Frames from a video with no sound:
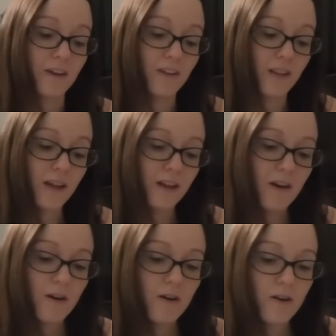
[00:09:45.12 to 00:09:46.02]
and you're like,
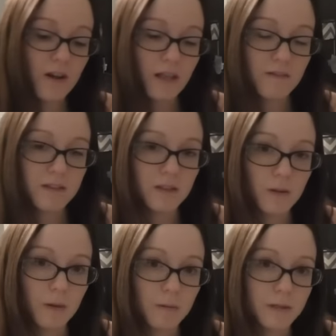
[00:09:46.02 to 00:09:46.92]
oh, I love this
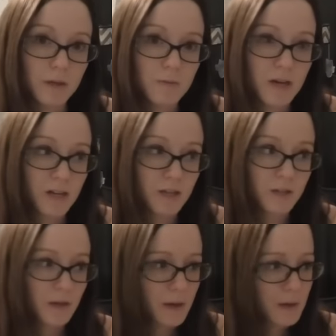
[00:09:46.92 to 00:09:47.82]
little baby so much.